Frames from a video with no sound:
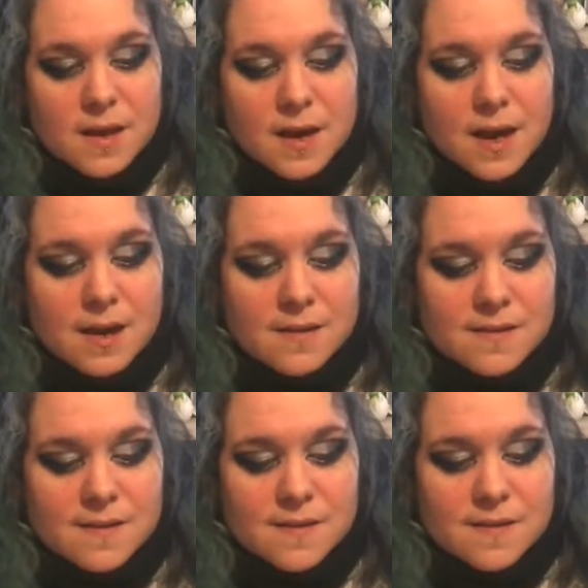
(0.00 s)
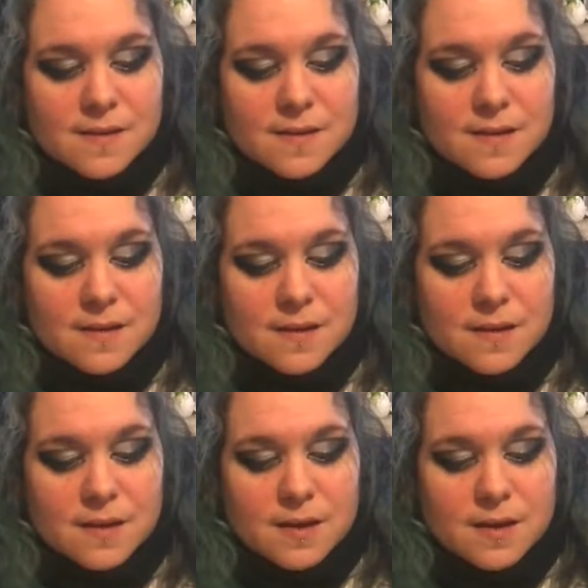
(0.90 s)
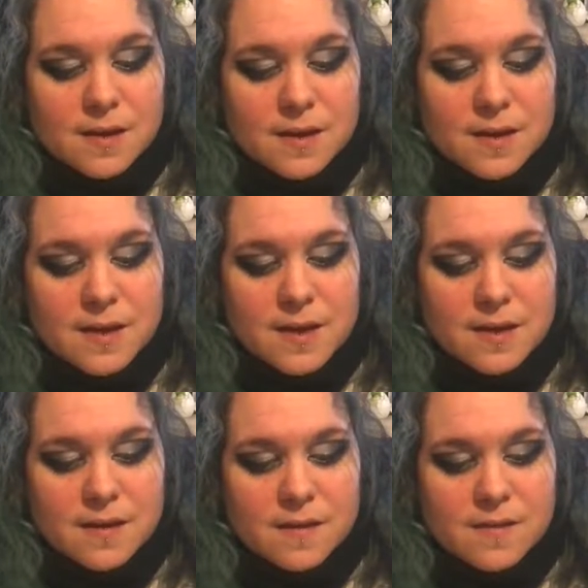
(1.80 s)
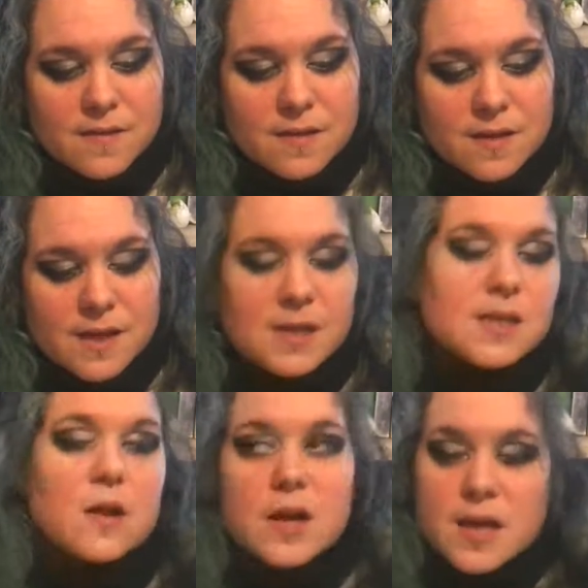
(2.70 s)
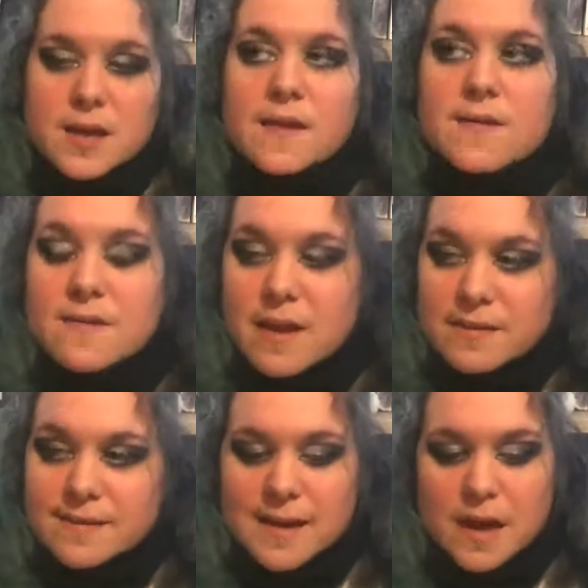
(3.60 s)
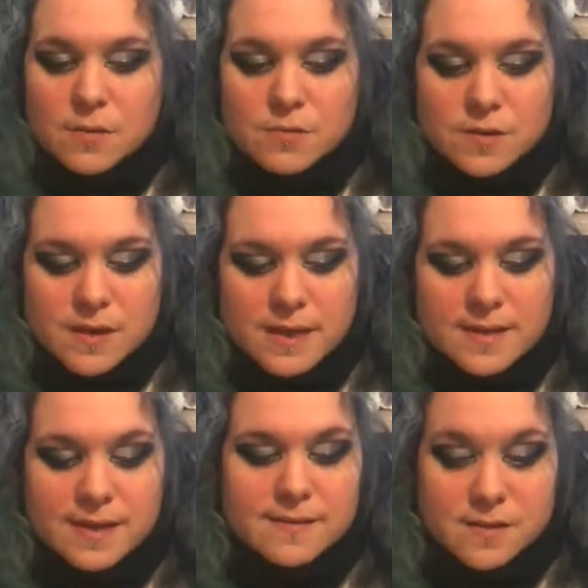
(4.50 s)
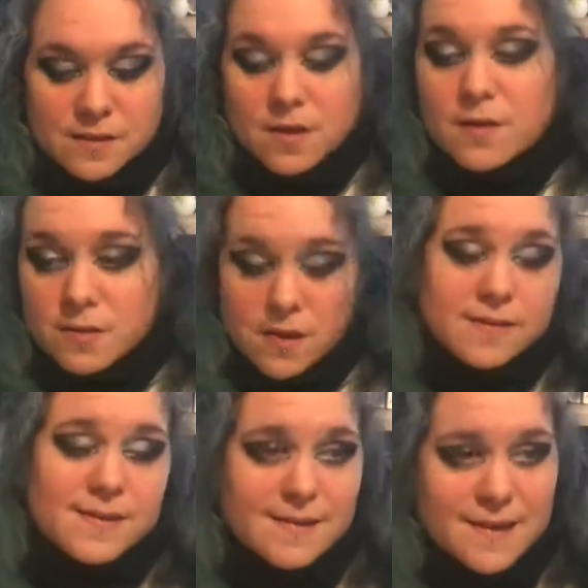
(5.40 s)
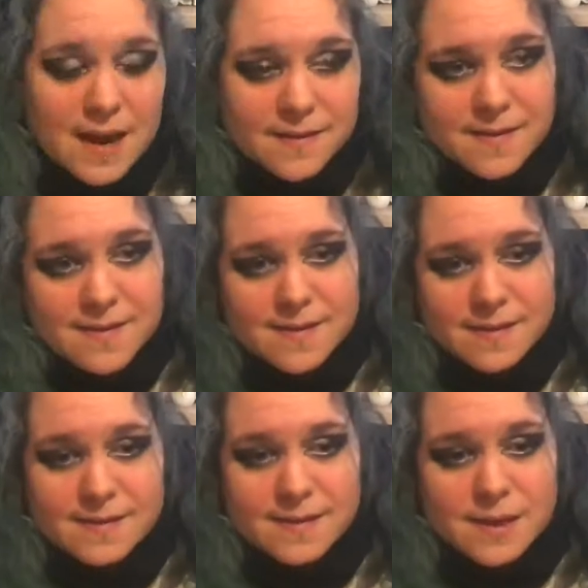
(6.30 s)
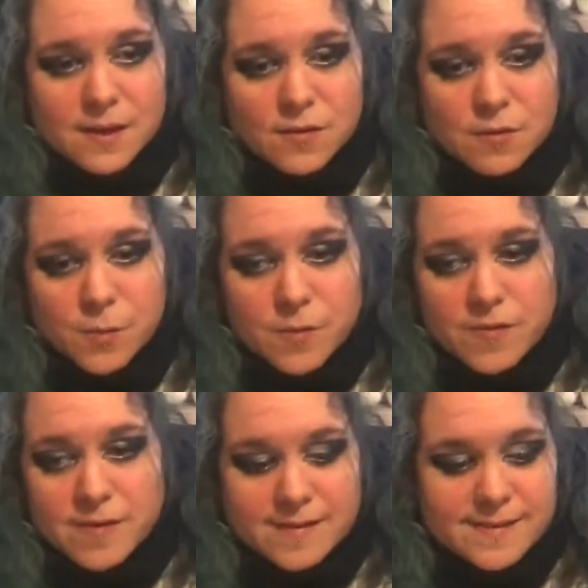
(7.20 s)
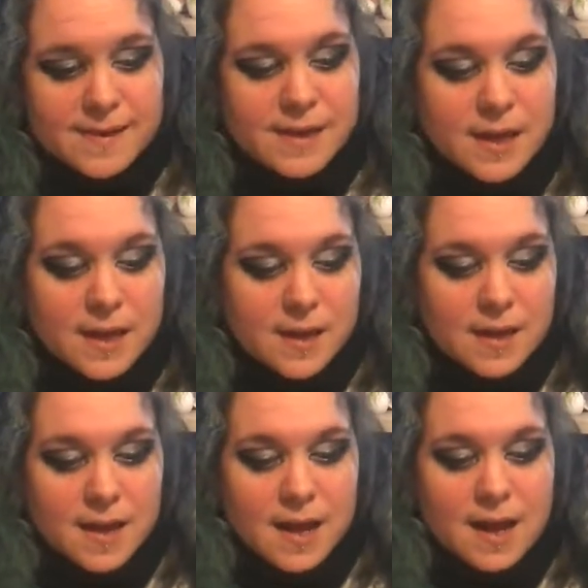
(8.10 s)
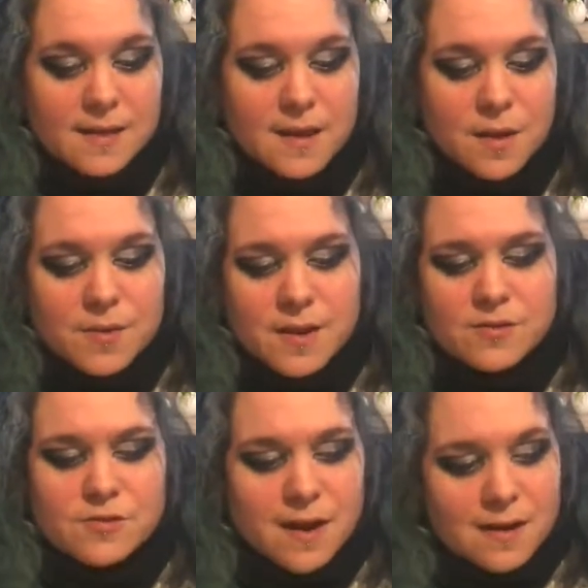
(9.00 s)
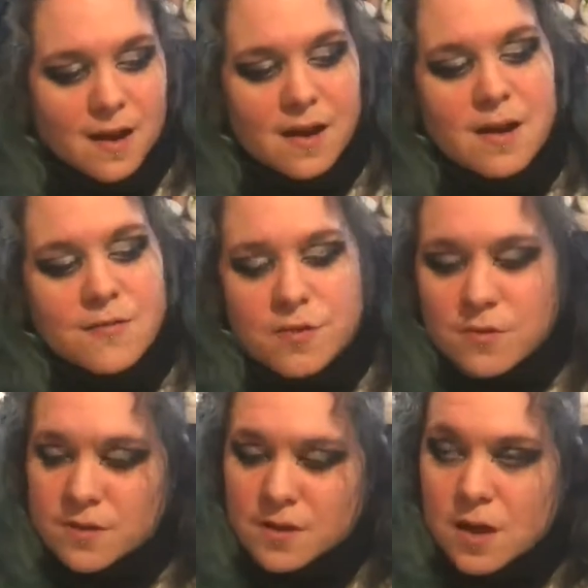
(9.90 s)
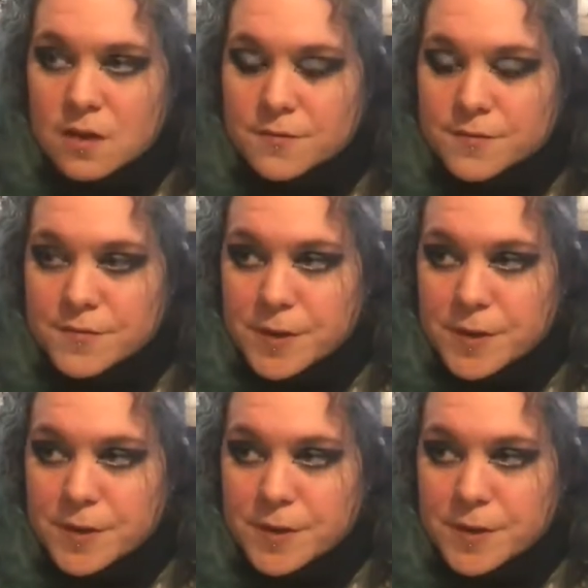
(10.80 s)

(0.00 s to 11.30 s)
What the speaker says: And he is then, like, he gets sent down. They London attacks a city, a small city. And I love the kind of